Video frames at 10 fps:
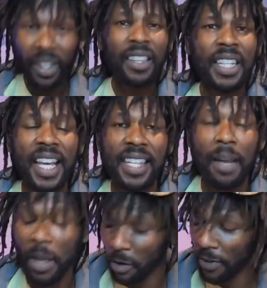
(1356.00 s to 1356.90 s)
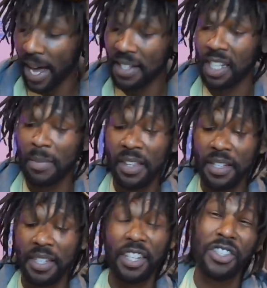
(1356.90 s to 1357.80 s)
The next item that we found is gonna be
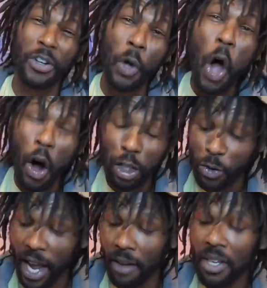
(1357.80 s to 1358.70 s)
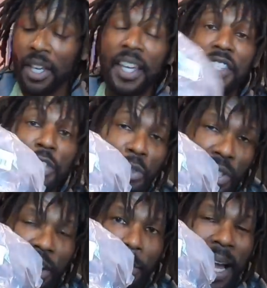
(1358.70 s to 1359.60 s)
this external hard drive. It's a 2
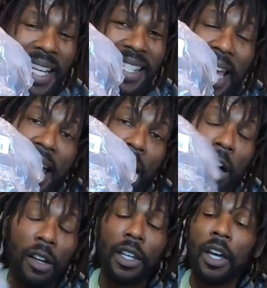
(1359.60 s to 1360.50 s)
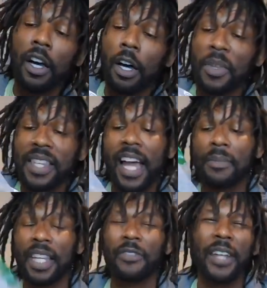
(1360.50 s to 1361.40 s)
terabyte Skyhawk. This
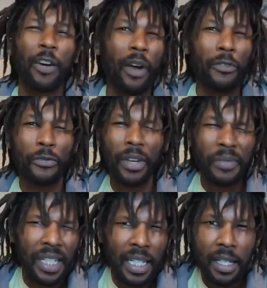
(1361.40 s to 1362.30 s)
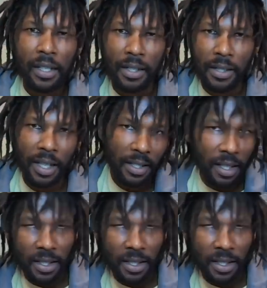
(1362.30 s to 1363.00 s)
item's selling for like around $50 to $60,